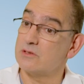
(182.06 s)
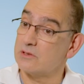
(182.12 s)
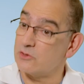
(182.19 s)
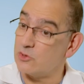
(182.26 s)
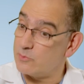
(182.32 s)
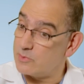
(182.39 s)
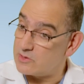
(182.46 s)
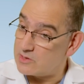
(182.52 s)
it's a
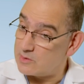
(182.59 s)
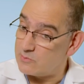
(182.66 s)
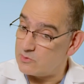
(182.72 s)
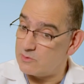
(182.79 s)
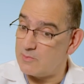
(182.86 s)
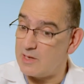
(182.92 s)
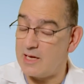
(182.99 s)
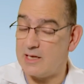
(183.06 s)
little bit
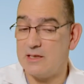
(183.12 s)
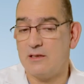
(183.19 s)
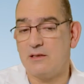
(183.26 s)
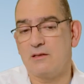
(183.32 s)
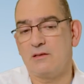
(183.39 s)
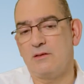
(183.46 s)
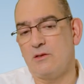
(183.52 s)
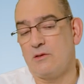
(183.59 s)
symptomatic,
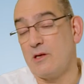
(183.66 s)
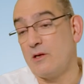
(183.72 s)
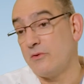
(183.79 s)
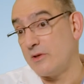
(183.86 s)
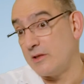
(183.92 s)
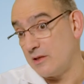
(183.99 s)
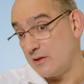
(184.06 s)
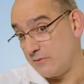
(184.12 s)
they're
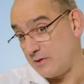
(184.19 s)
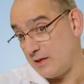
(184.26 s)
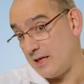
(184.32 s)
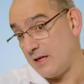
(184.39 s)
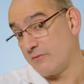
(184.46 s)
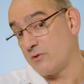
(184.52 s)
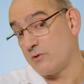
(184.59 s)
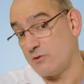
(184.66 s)
healthy enough to
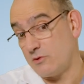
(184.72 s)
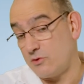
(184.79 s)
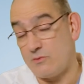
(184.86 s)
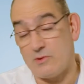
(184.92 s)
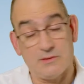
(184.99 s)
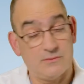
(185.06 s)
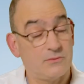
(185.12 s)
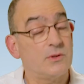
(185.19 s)
have
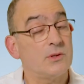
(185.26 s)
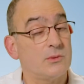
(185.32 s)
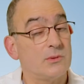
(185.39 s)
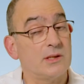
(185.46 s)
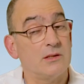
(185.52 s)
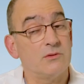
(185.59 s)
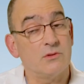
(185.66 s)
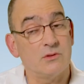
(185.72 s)
surgery,
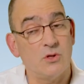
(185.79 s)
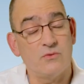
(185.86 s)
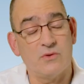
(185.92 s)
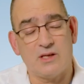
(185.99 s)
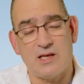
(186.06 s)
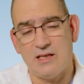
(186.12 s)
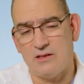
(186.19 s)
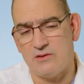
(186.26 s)
frequently under
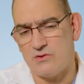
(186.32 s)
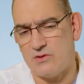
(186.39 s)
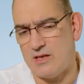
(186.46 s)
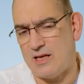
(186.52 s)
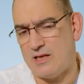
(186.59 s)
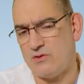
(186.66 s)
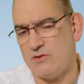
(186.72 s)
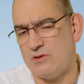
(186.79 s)
Novocaine and
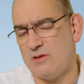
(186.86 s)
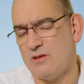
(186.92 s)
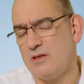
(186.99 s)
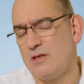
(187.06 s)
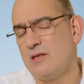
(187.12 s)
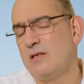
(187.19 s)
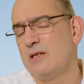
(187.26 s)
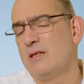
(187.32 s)
sedation,
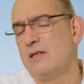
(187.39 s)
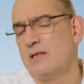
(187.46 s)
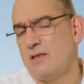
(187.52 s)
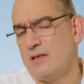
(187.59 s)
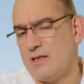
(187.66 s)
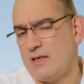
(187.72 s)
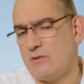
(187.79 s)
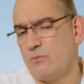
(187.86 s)

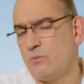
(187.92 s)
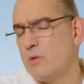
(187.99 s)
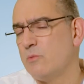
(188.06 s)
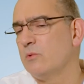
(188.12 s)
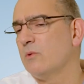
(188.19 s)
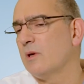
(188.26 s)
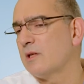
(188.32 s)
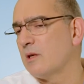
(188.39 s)
then we
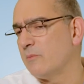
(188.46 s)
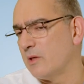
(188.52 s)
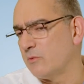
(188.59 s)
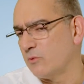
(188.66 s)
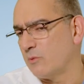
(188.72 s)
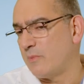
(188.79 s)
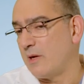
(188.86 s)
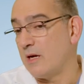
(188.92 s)
would
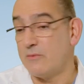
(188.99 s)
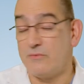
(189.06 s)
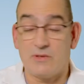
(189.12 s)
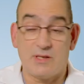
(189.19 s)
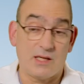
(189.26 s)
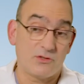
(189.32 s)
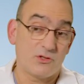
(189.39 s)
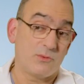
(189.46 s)
recommend repair
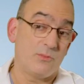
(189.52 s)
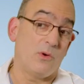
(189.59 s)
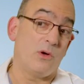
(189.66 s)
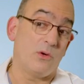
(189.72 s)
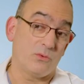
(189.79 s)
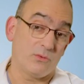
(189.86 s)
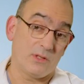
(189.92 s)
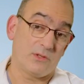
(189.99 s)
for that
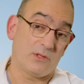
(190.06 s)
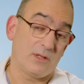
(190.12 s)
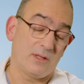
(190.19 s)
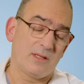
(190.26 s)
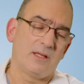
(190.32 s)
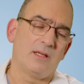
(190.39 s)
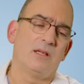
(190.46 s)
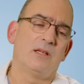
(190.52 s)
small risk
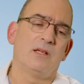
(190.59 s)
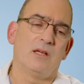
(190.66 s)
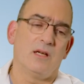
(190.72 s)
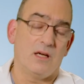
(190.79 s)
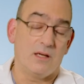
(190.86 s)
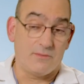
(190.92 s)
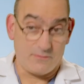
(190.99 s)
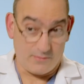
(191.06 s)

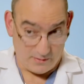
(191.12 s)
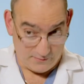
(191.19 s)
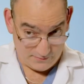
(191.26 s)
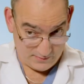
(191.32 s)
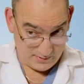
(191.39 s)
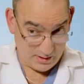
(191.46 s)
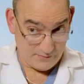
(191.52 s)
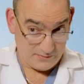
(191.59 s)

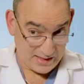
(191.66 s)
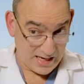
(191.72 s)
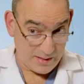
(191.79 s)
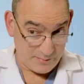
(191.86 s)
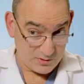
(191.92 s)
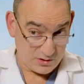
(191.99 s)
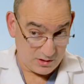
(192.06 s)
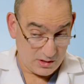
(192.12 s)
of
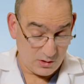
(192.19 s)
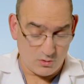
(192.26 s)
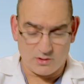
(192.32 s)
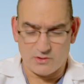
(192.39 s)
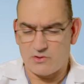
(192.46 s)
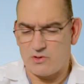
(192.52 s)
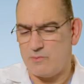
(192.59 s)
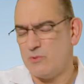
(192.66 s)
damage to the
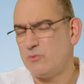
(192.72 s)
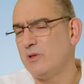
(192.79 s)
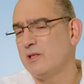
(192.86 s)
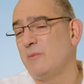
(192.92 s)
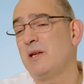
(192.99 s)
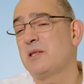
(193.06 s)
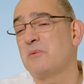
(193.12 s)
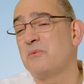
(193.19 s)
organs, but really
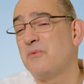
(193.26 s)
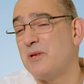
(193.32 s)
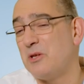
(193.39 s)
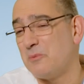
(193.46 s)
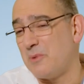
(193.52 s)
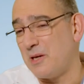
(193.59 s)
to make them feel